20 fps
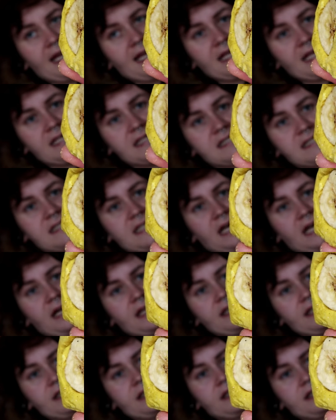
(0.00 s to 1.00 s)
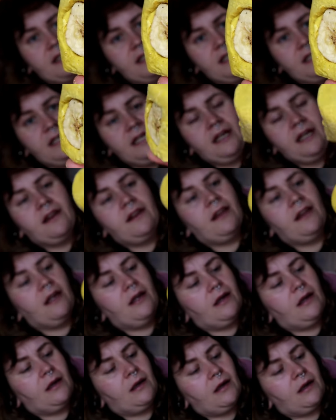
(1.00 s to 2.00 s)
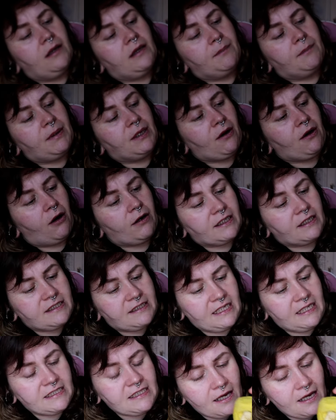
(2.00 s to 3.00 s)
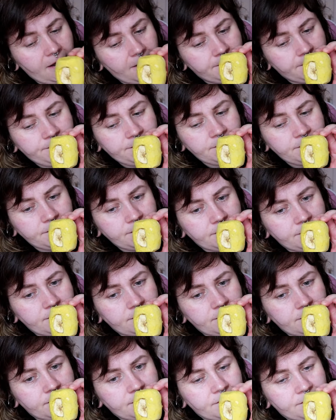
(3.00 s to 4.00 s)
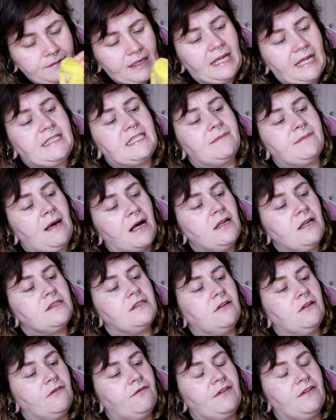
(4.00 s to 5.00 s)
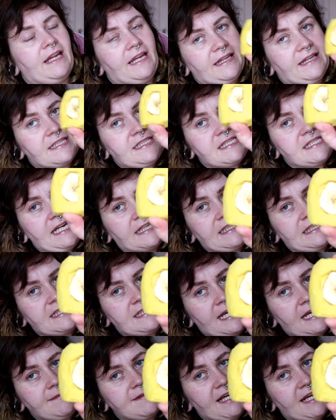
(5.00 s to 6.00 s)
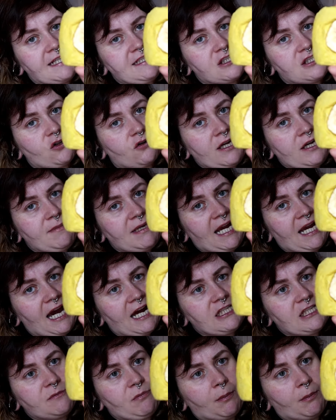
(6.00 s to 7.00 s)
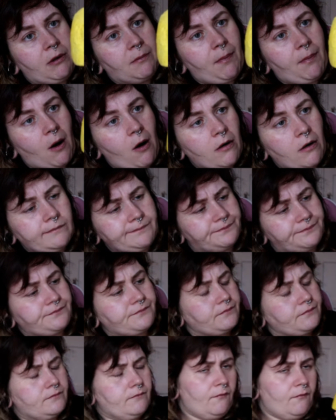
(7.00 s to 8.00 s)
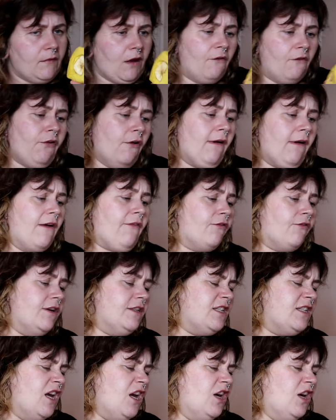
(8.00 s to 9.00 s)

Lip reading: is like the banana seeds. It smells lovely. This is like the same size as Creamy Candy Bubble Bar, for reference.